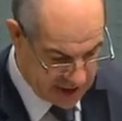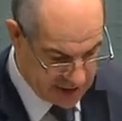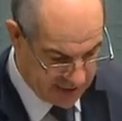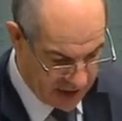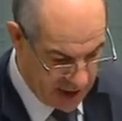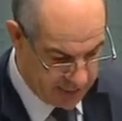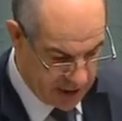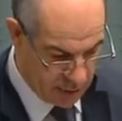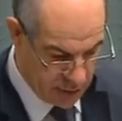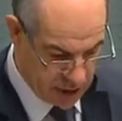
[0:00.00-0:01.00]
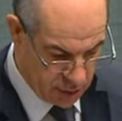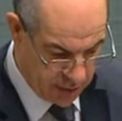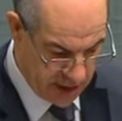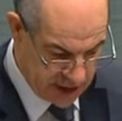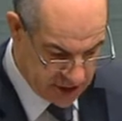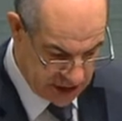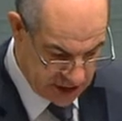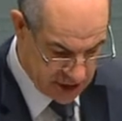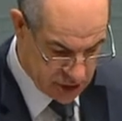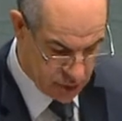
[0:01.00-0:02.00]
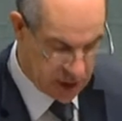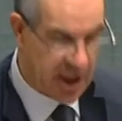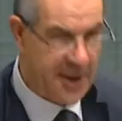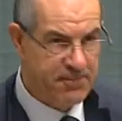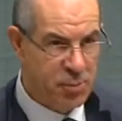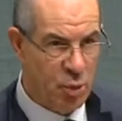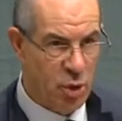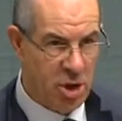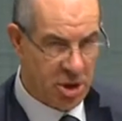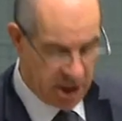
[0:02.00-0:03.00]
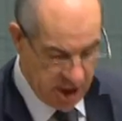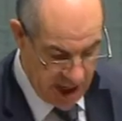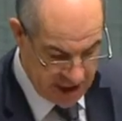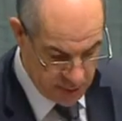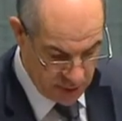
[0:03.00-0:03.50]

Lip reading: in developing a renewable energy industry. World-class